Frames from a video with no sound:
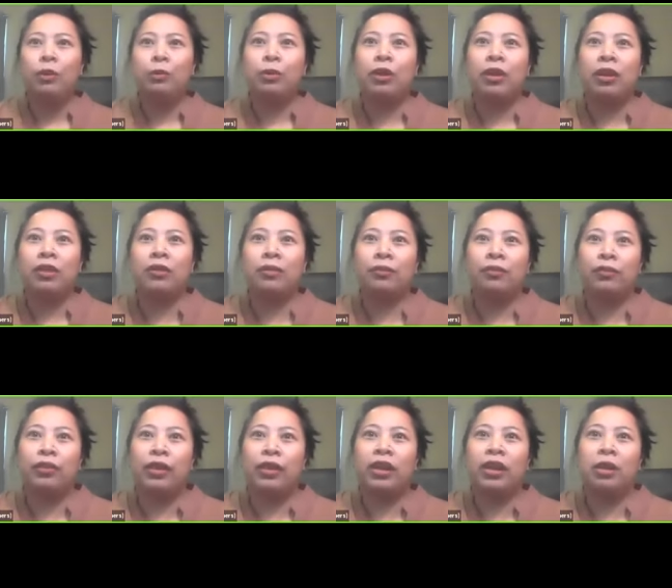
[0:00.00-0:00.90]
reproductive
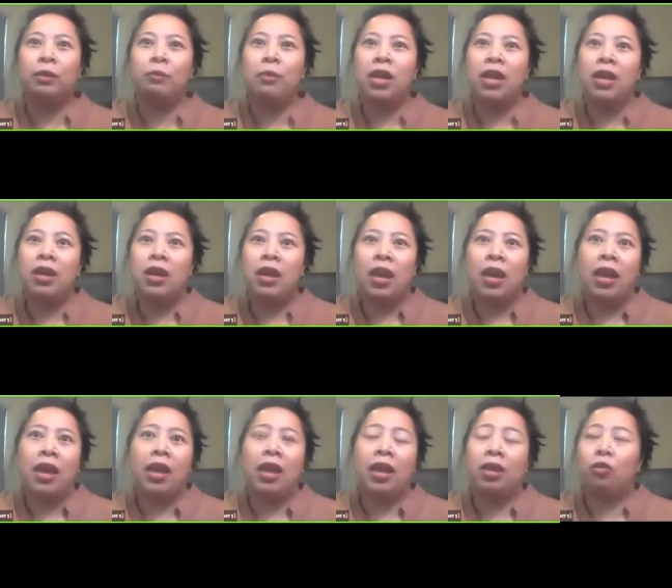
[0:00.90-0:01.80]
freedom,
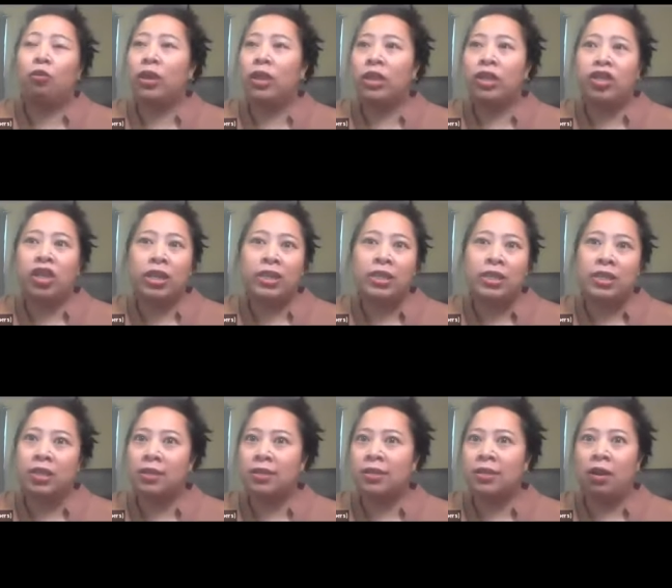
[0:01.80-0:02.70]

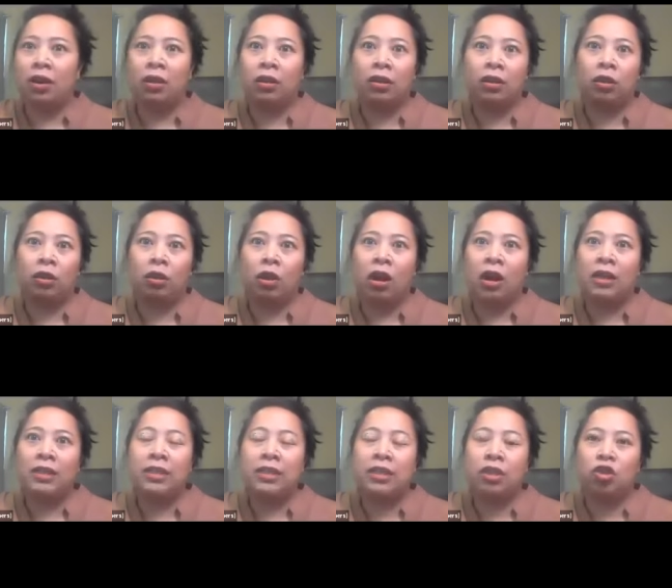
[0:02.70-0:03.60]
justice all
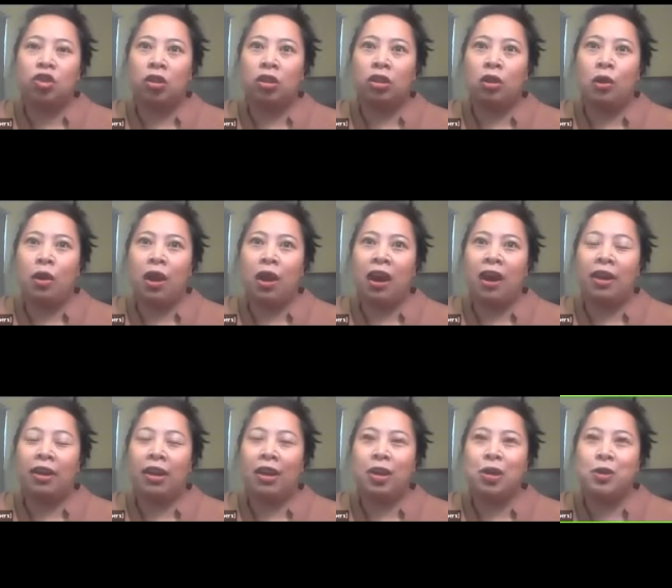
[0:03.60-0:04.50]
across central
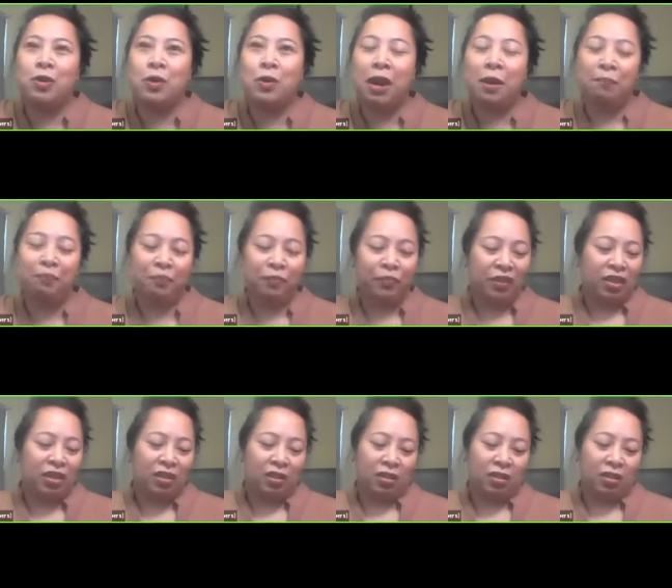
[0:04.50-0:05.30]
Ohio. Um,